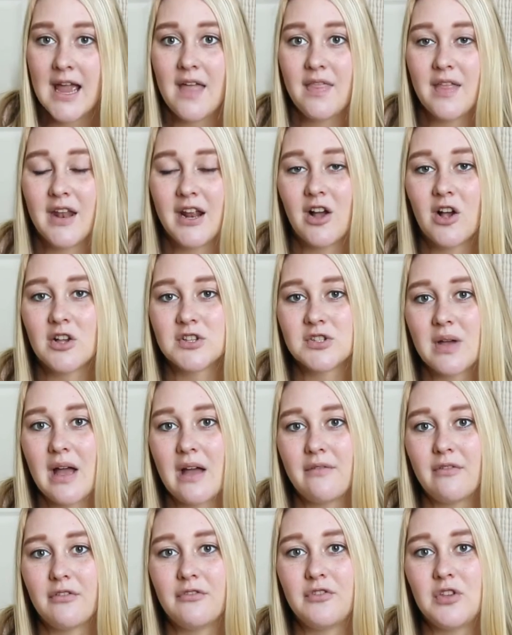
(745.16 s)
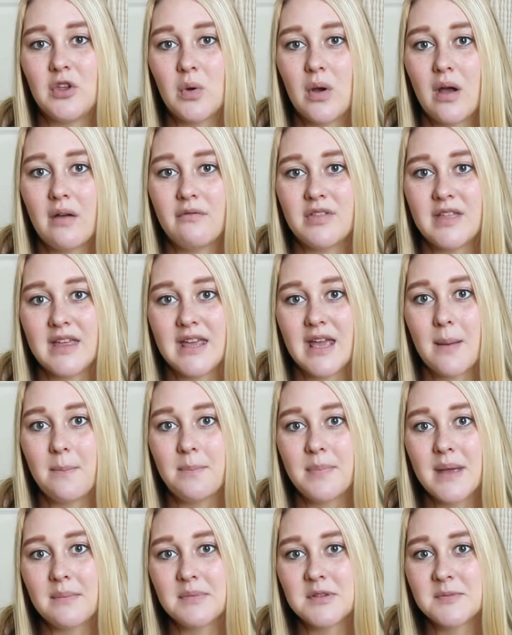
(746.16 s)
then I also have a few of the
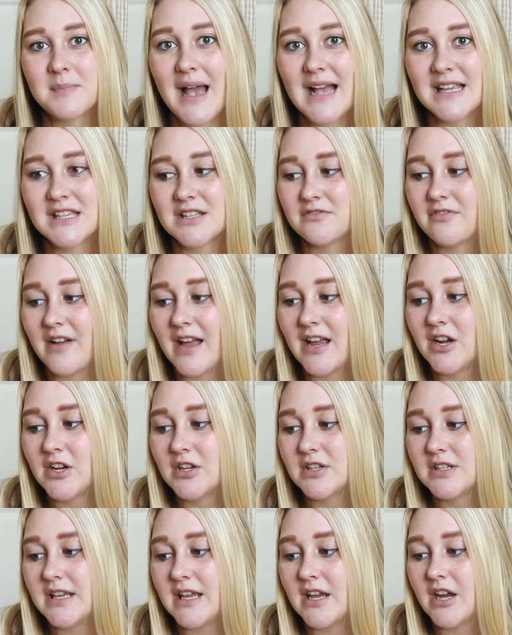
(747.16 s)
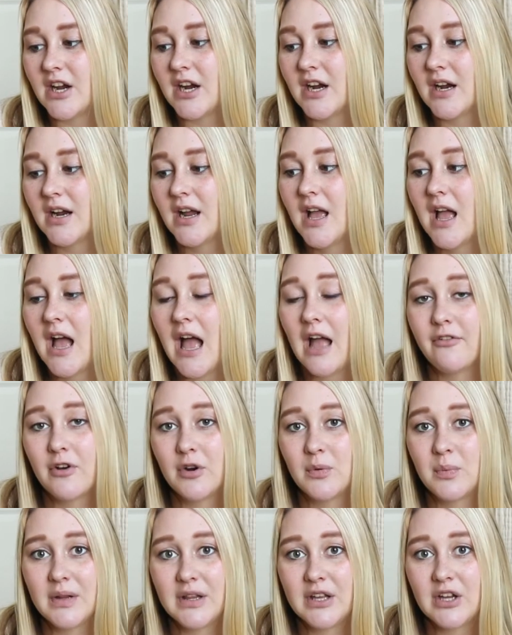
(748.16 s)
Bibs pacifiers here. I've
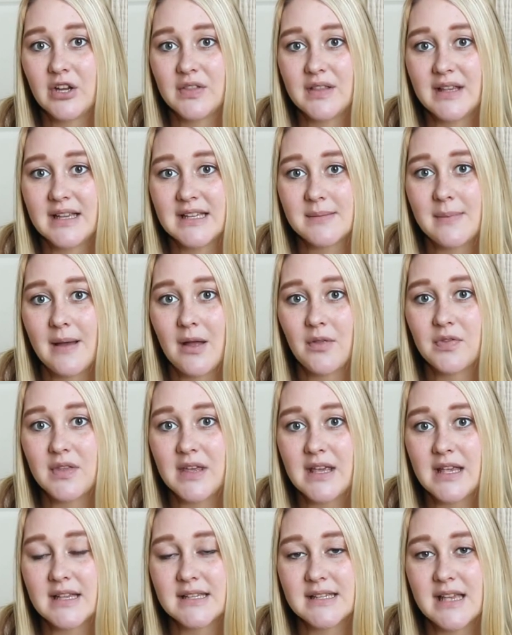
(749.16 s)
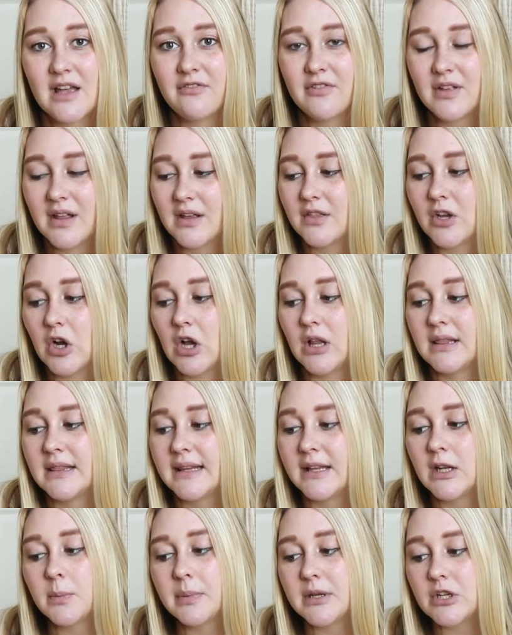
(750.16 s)
heard really good things about these. I feel like they're a
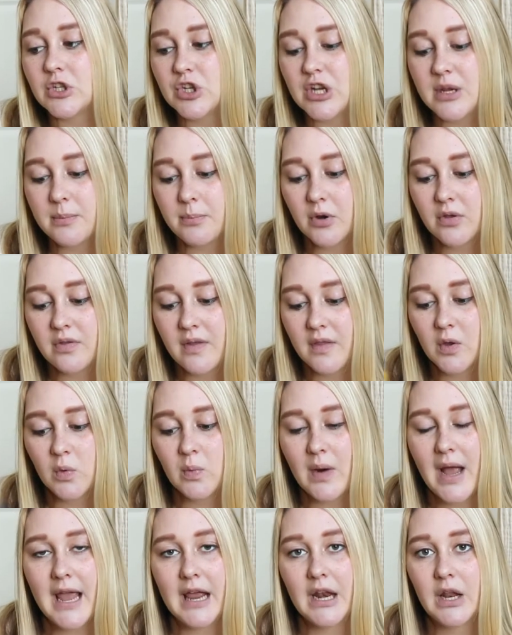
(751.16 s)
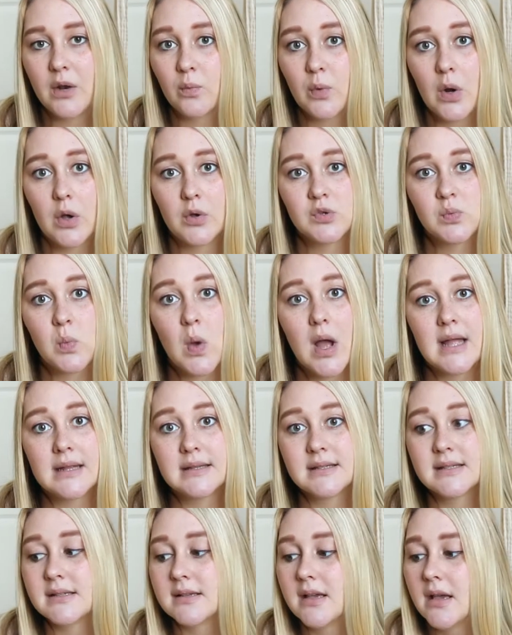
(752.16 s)
little bit cheaper than the Ryan and Rose
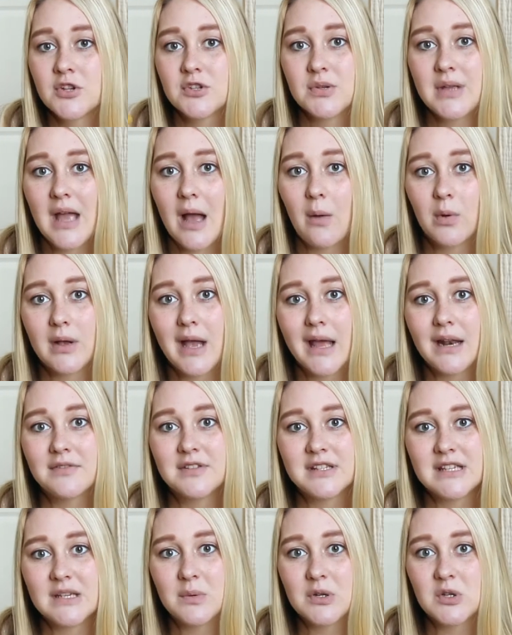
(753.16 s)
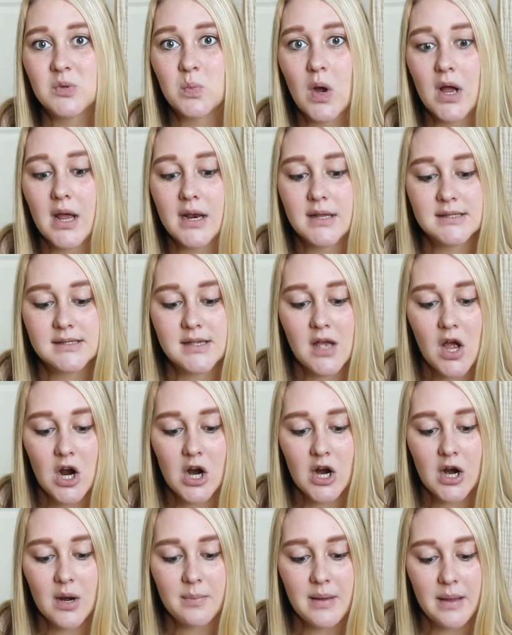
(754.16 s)
ones. So yeah, we'll kind of see which ones
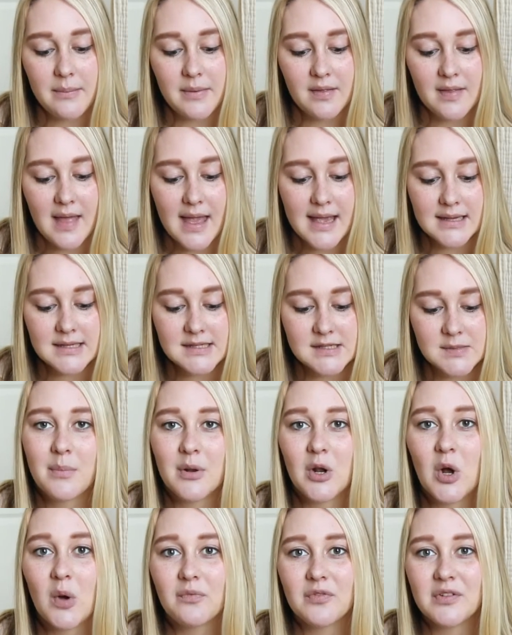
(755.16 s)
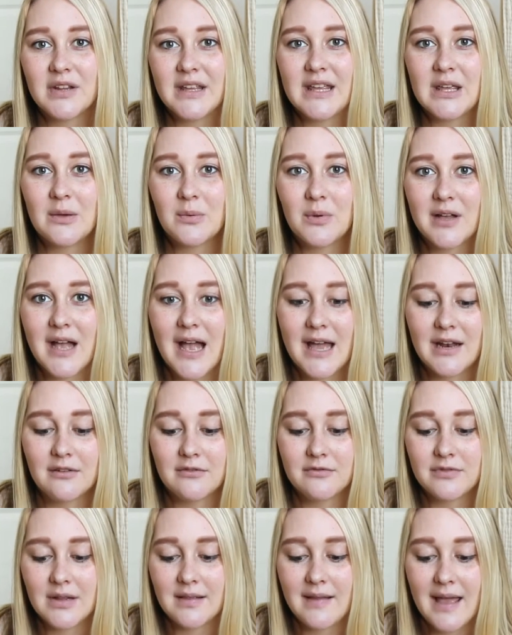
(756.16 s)
our baby likes, but hopefully he will kind
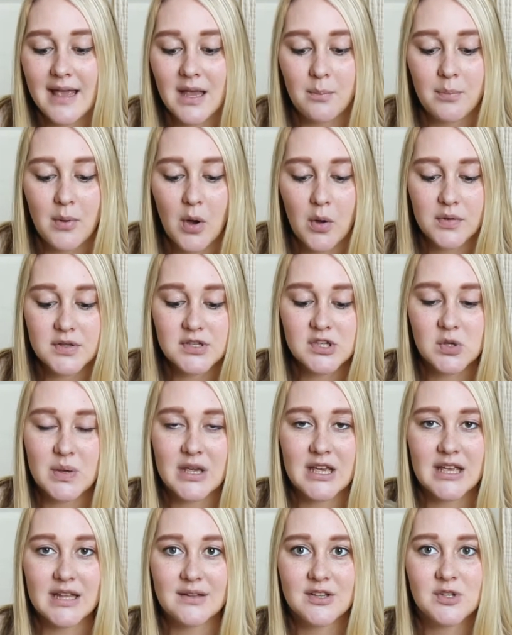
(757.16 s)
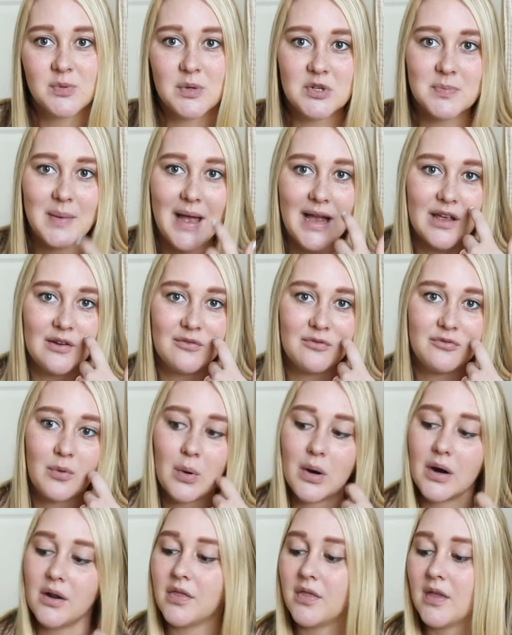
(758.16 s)
of like both so we can switch back and
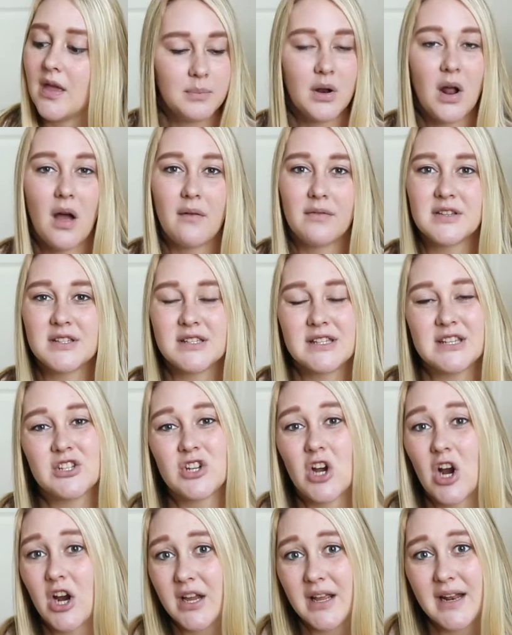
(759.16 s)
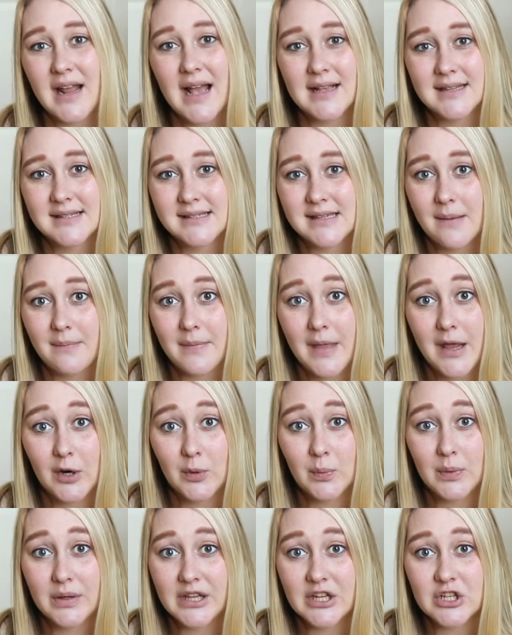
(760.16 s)
forth. But obviously Target has some that
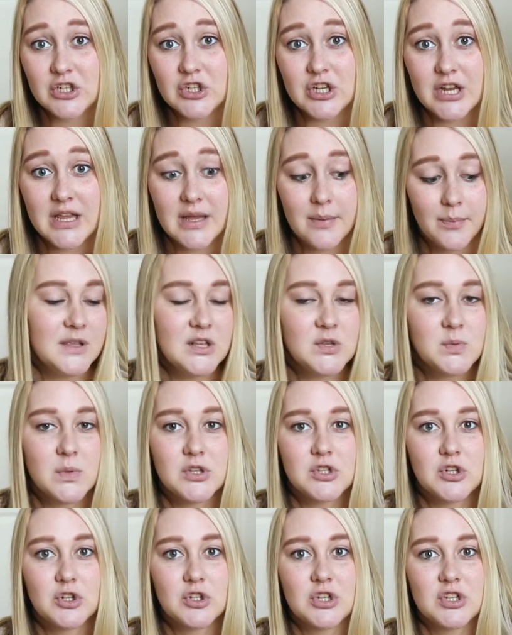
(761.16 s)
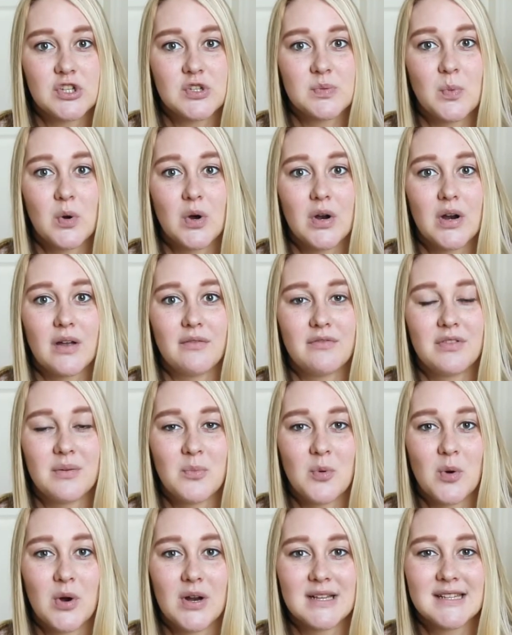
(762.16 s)
are really cheap. These ones are just more of the
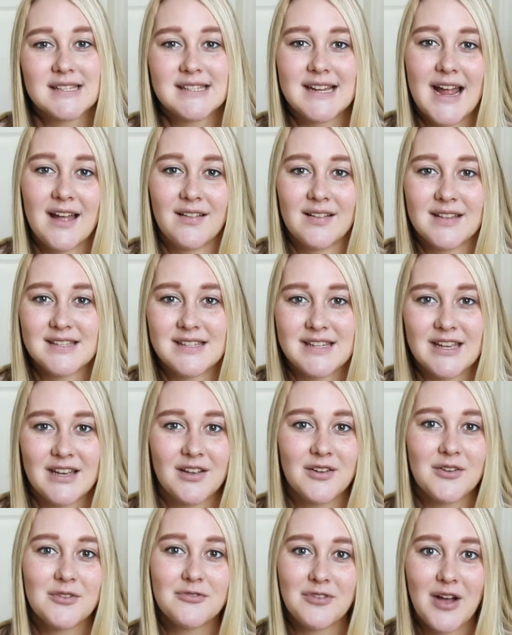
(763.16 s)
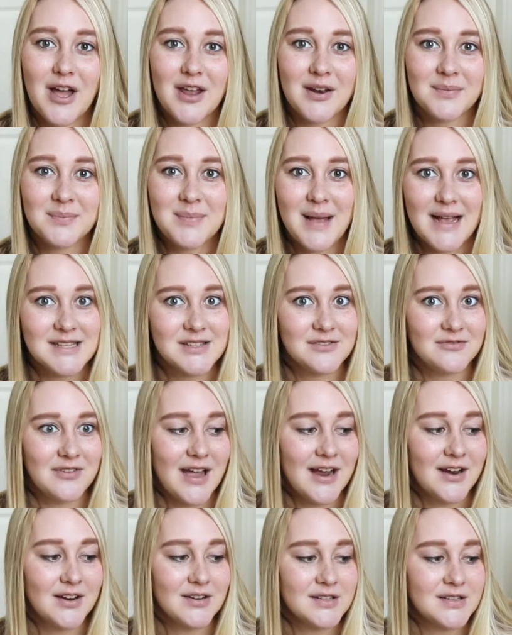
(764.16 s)
more stylistic, fun
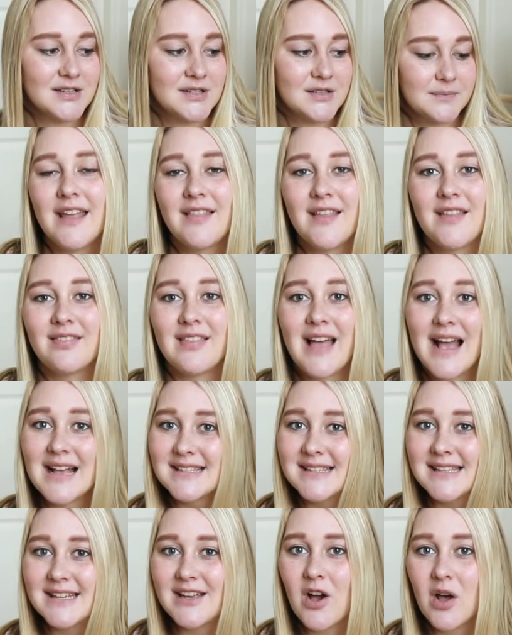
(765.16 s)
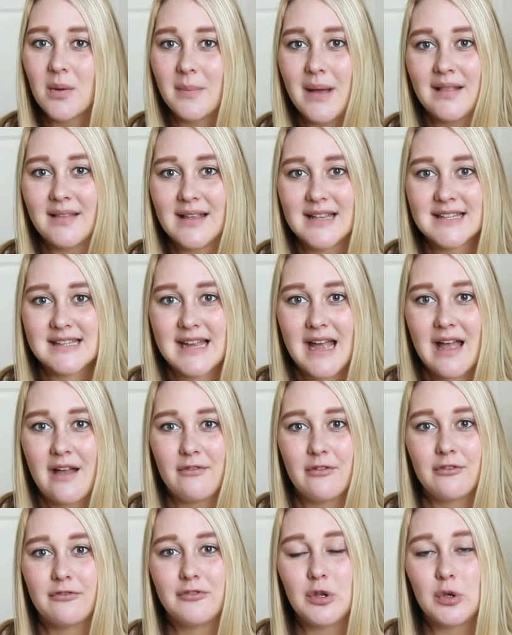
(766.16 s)
pacifiers. And then lastly on my list, I
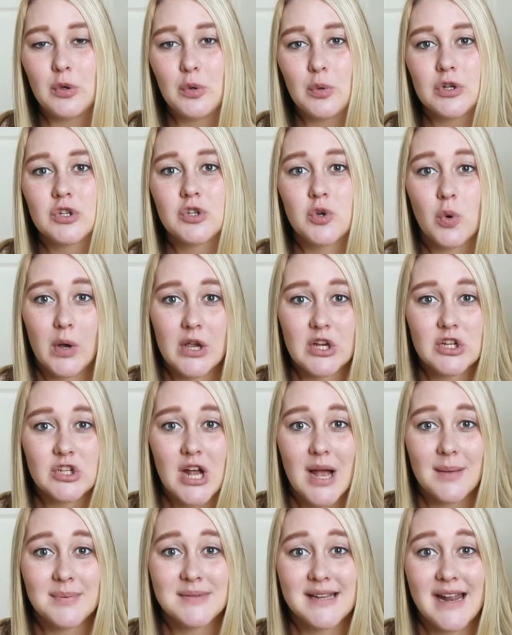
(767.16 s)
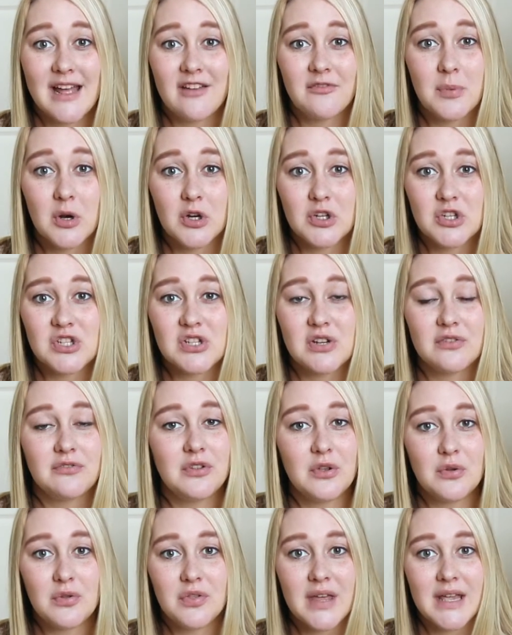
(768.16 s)
have a few toy shops that I've purchased a
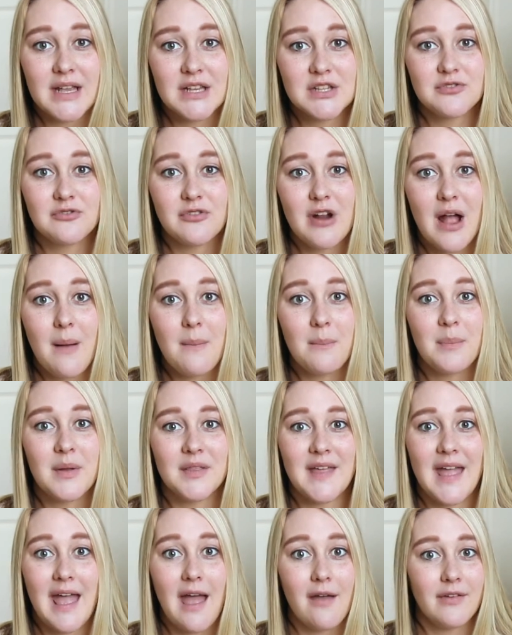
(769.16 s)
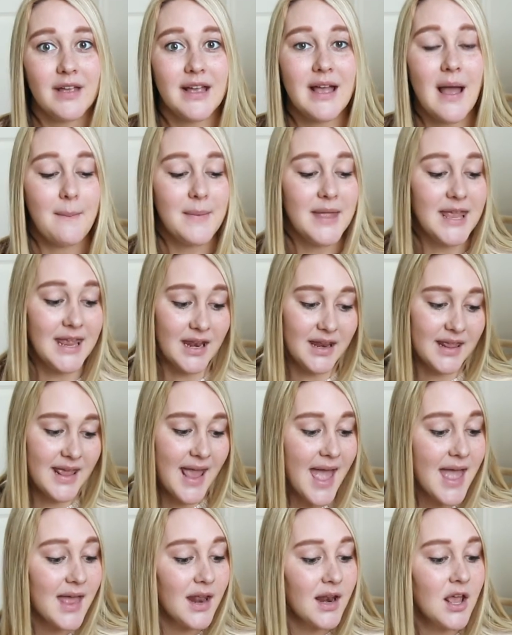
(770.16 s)
few things from, but they haven't come in
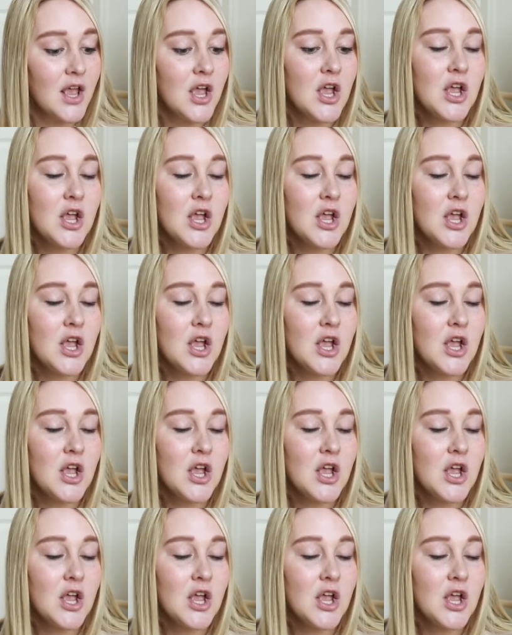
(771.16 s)
yet.